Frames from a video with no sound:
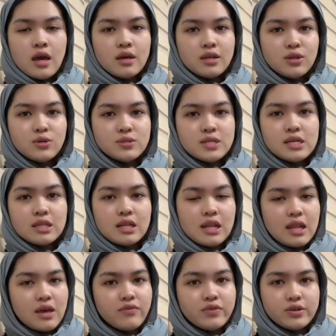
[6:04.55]
Using the
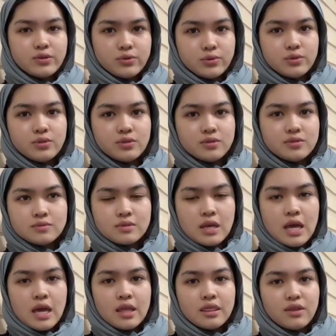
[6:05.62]
lever rule,
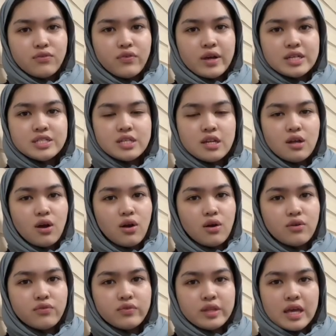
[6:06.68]
the fraction
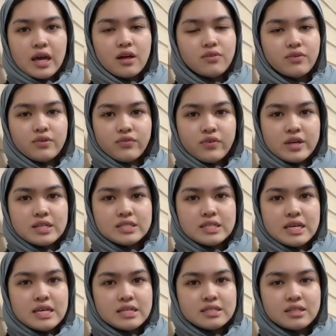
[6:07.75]
of the alpha phase
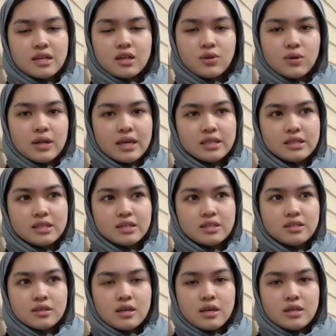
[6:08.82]
is calculated
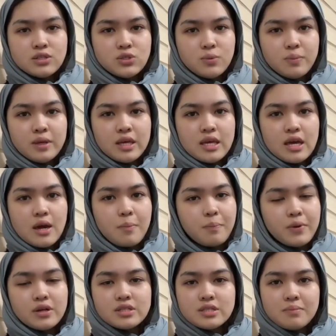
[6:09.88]
to be
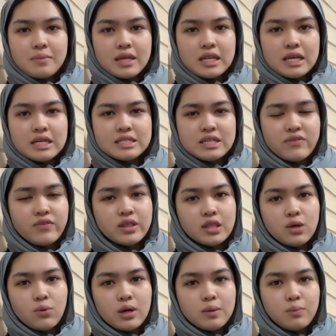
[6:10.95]
approximately
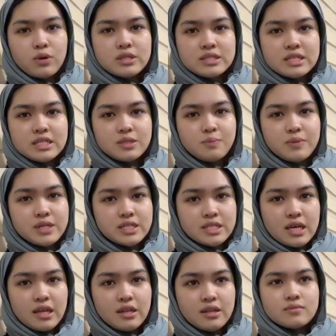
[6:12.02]

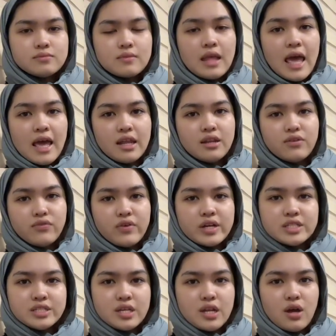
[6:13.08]
71.6% and the
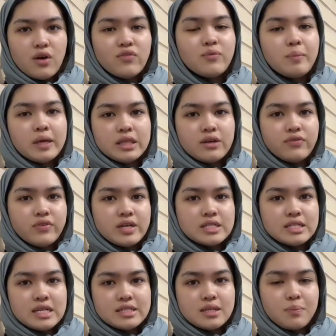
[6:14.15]
fraction of beta phase
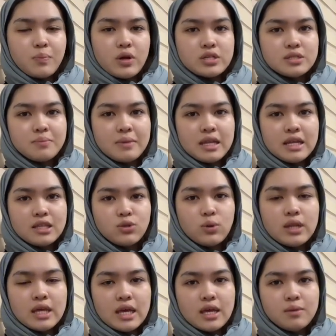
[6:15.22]
is approximately
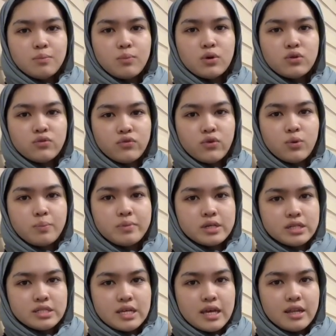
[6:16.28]
28.4%.
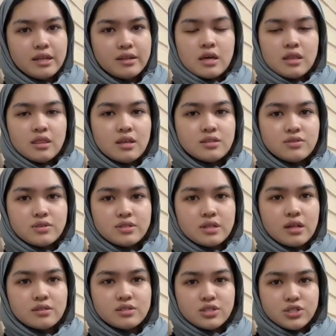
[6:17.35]
These
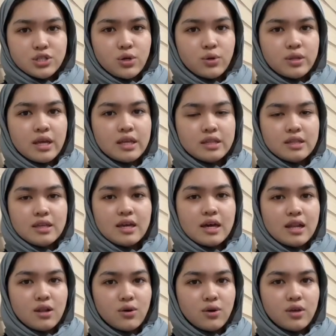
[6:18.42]
results show that the
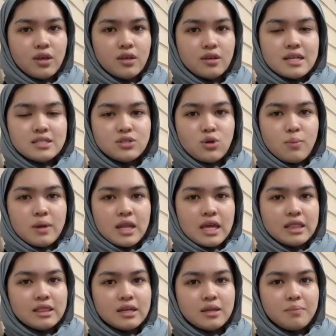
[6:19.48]
alloy is
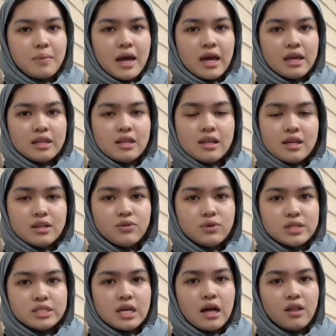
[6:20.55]
dominated by the
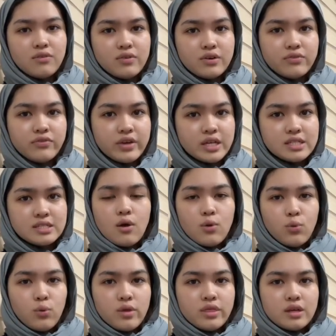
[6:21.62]
lead-rich alpha phase
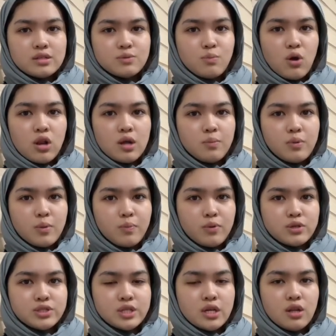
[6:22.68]
with a smaller
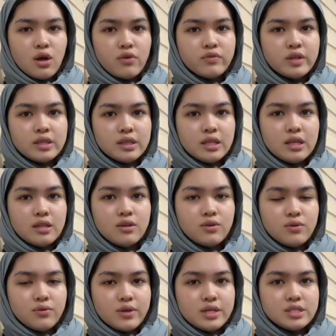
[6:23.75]
proportion of the
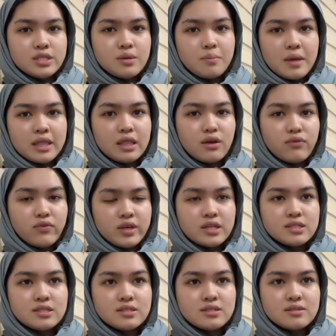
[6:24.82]
tin-rich beta
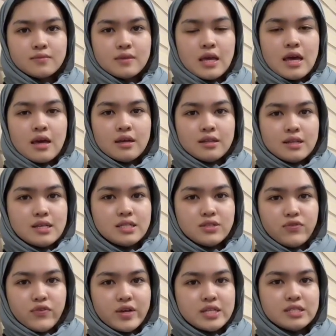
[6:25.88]
phase. This
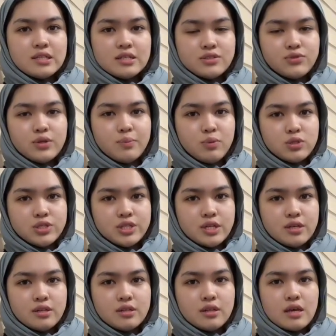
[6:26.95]
phase distribution
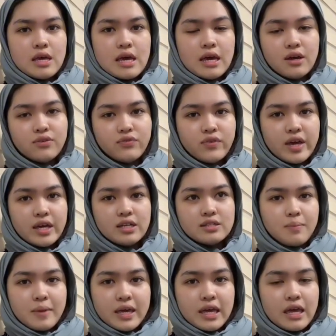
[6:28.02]
affects the
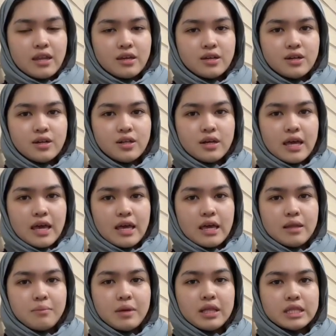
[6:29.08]
mechanical
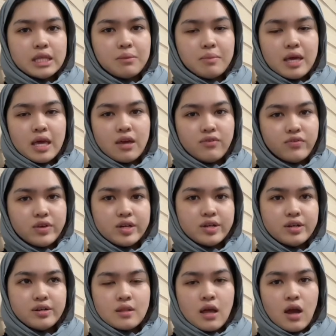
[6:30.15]
and melting behavior
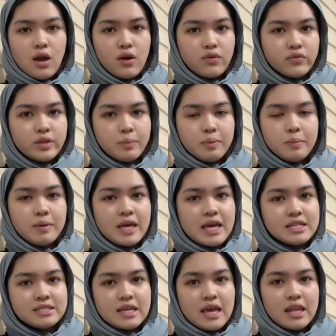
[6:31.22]
of the
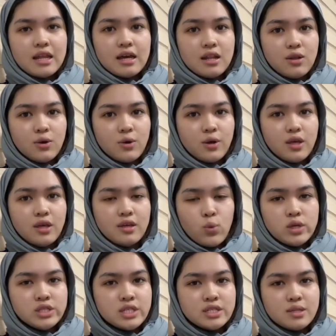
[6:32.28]
PBSN alloy, which
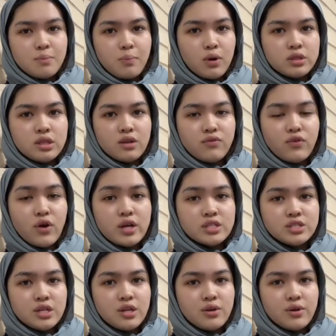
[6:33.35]
is important for
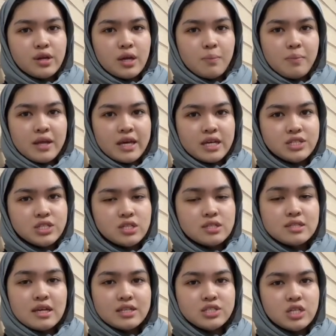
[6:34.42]
engineering applications
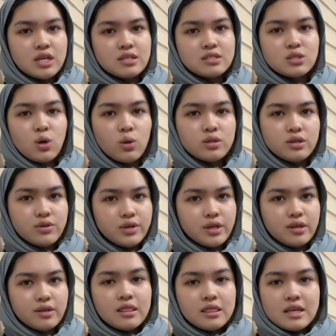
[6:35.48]
such as soldering.
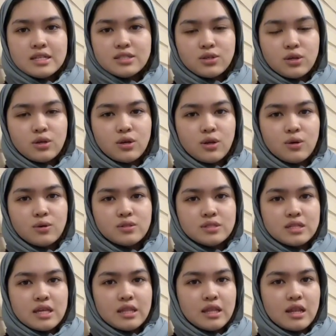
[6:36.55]
This concludes
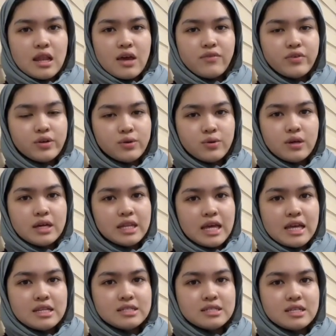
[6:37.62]
the level rule
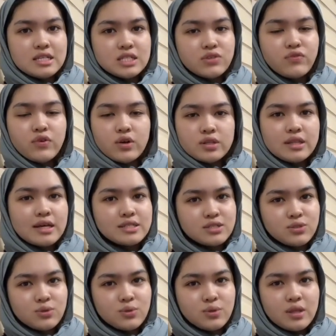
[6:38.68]
analysis for task 2.
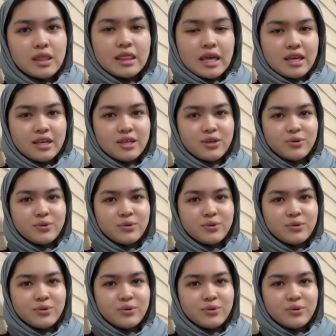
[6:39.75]
Thank you.